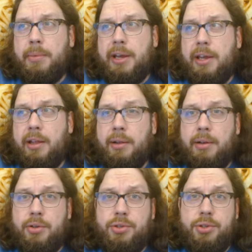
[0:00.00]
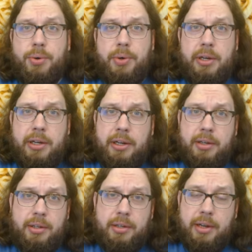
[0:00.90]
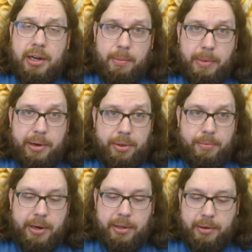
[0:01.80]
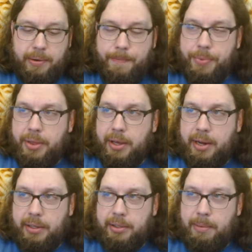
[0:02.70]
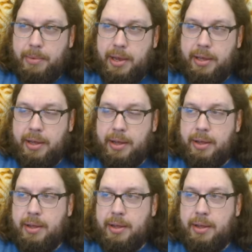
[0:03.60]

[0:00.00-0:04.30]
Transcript: like he enjoyed it any better than regular. They kind of seem like a,